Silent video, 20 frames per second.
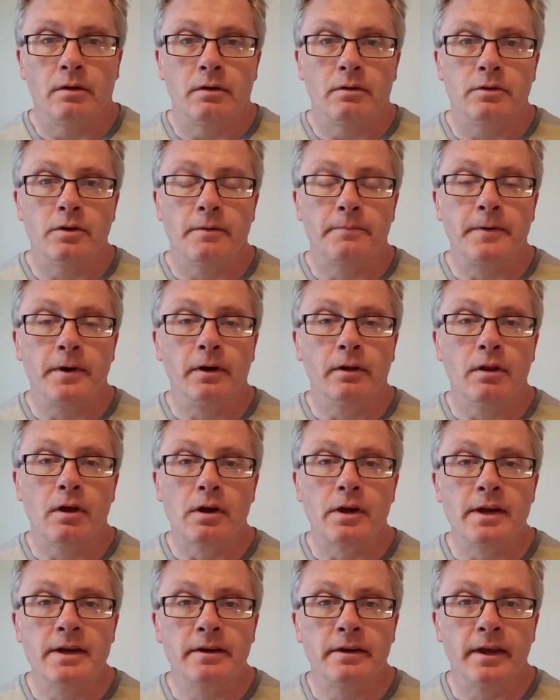So if you're
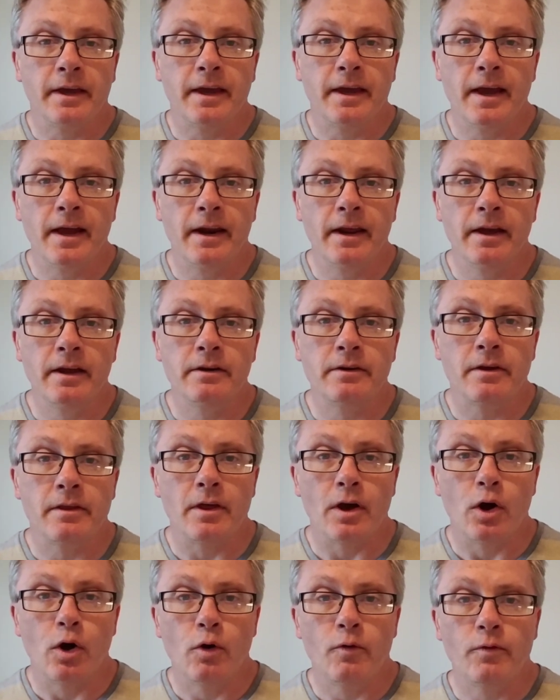looking to get into the
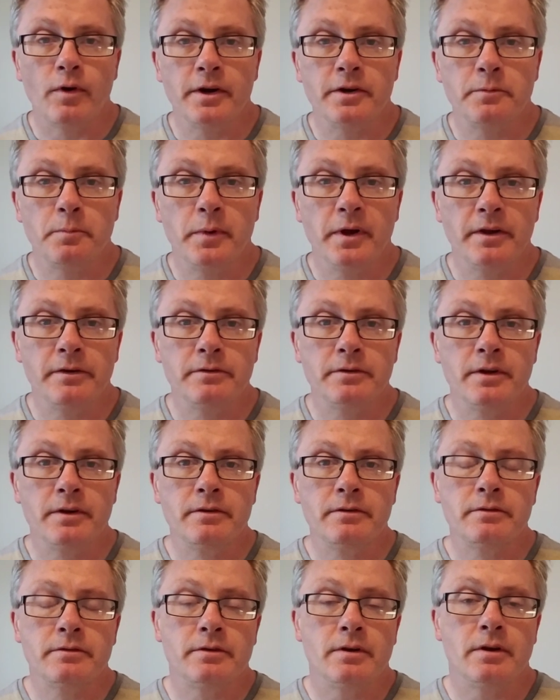overage
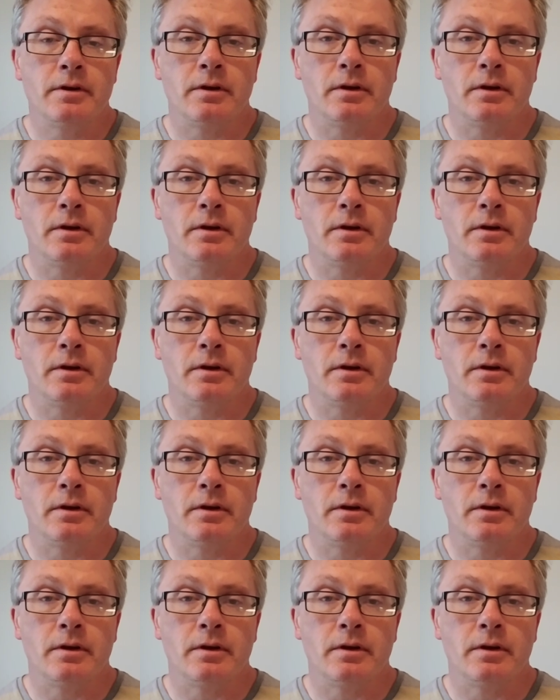business,